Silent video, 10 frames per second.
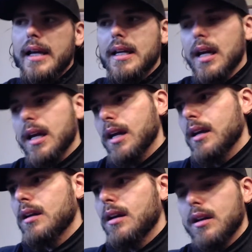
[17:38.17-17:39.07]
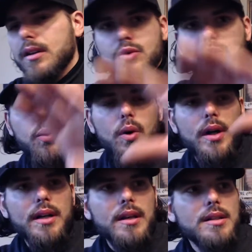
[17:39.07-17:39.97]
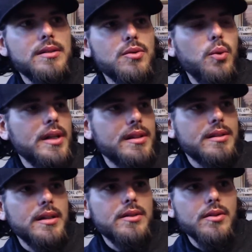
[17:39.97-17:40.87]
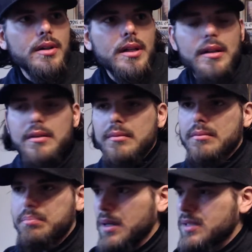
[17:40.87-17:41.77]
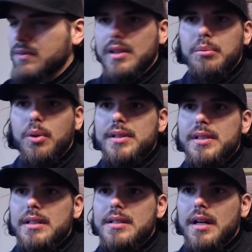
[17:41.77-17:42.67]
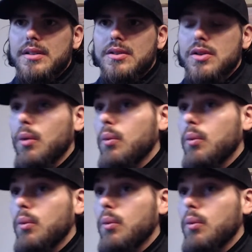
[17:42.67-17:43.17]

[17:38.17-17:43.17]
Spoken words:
AKA 20th century bunch of little boys getting touched. So